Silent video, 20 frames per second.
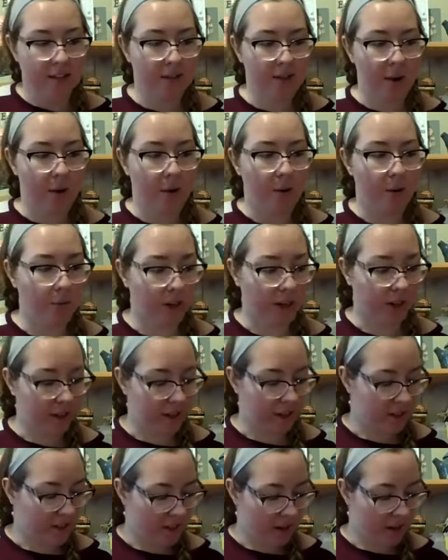So we're going
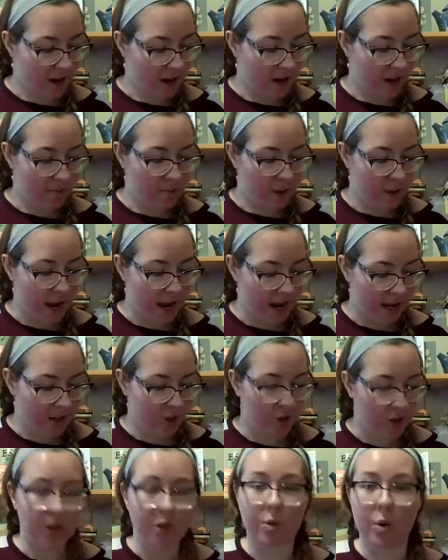to start on
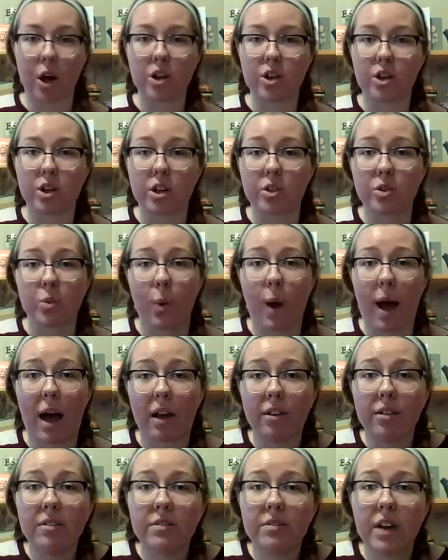page
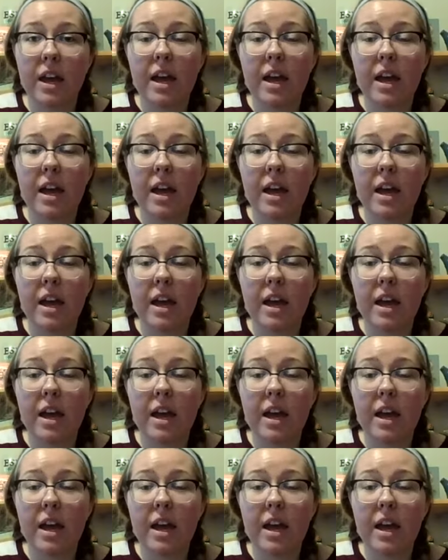212.